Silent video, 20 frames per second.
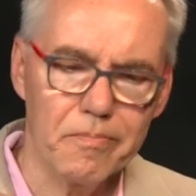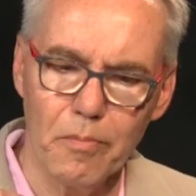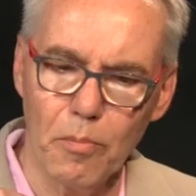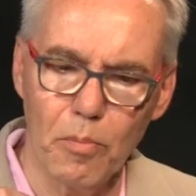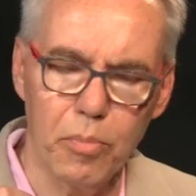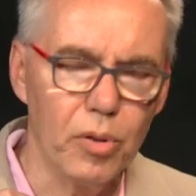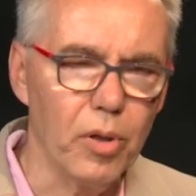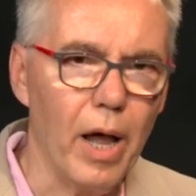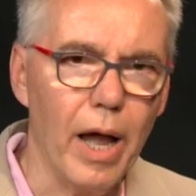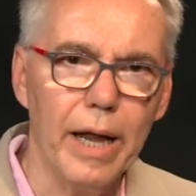
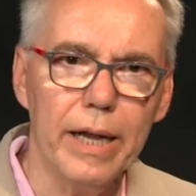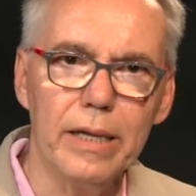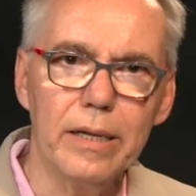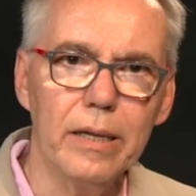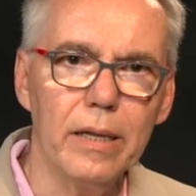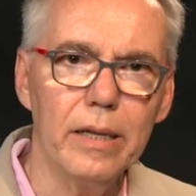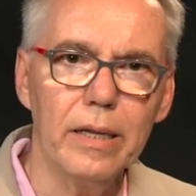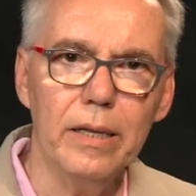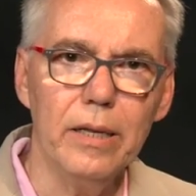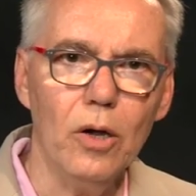
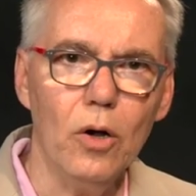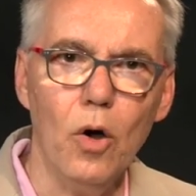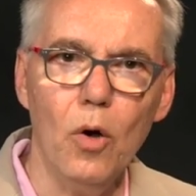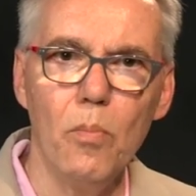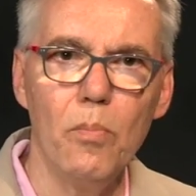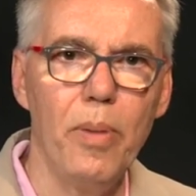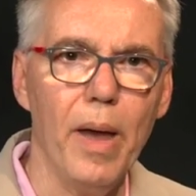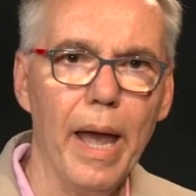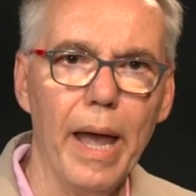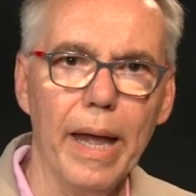blindly
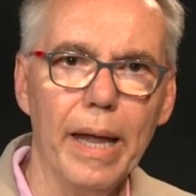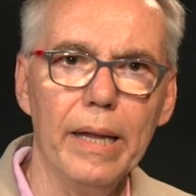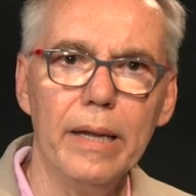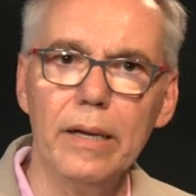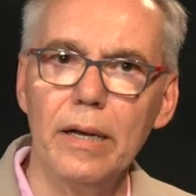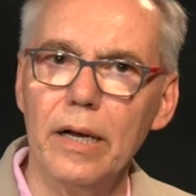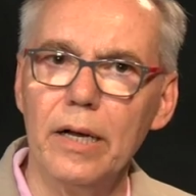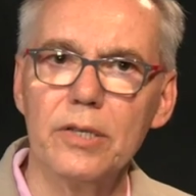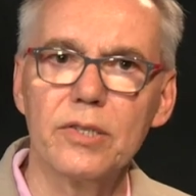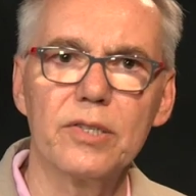obey
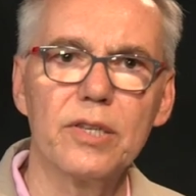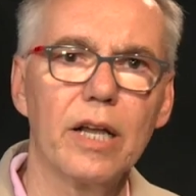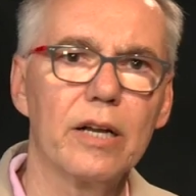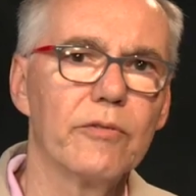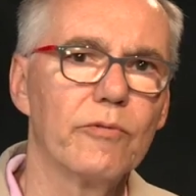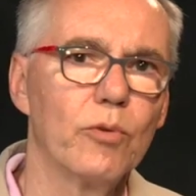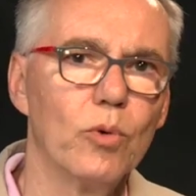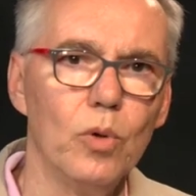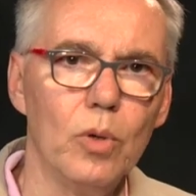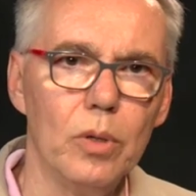a set
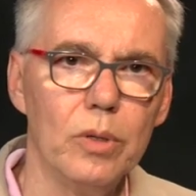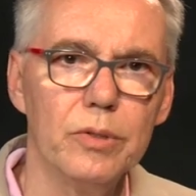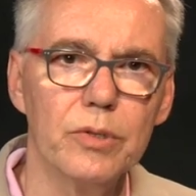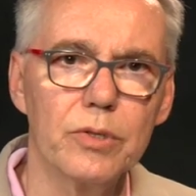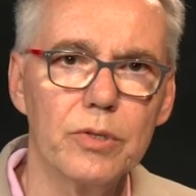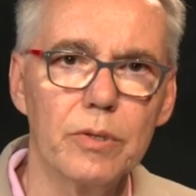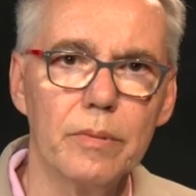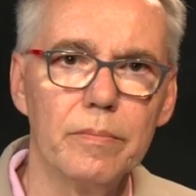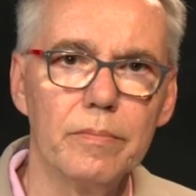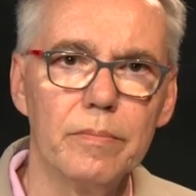of
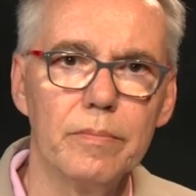rules.